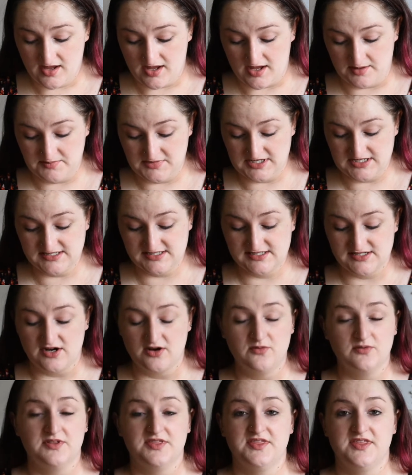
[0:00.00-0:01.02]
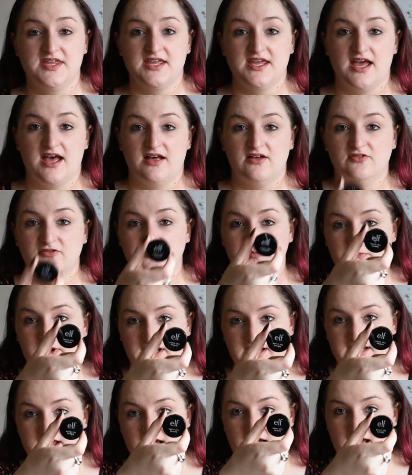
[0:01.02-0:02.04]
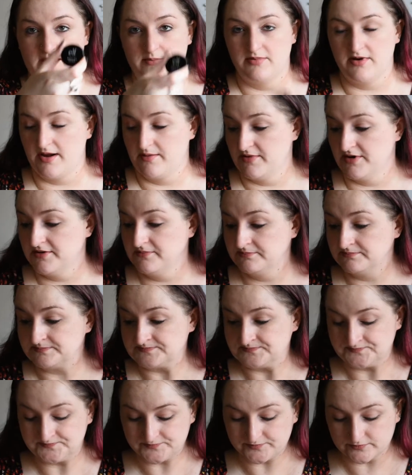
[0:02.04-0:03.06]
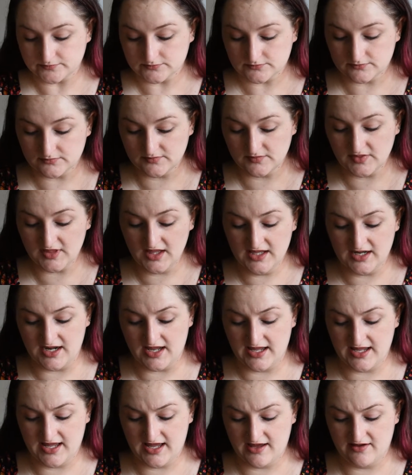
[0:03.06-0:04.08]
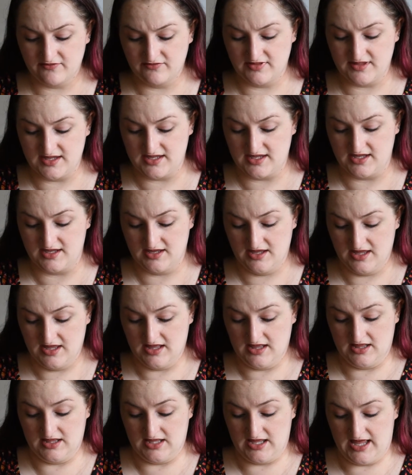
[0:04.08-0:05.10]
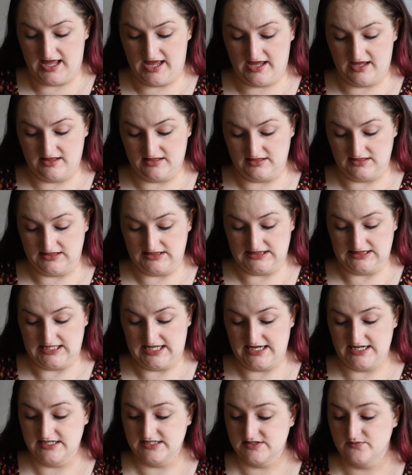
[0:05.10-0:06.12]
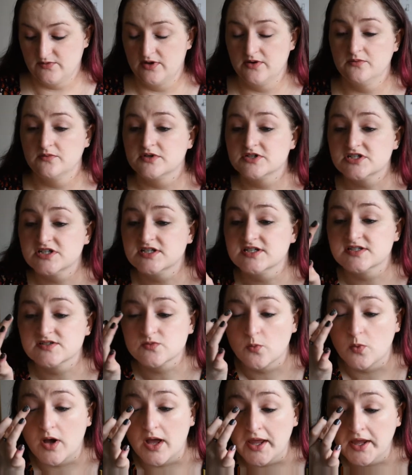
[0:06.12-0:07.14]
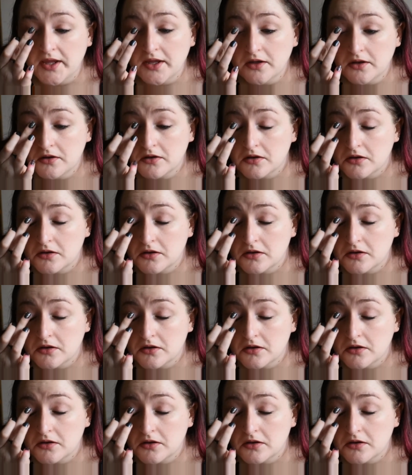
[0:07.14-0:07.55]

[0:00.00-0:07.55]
I'm going to start with the e.l.f. Putty Eye Primer, and I have the lightest one, which is white.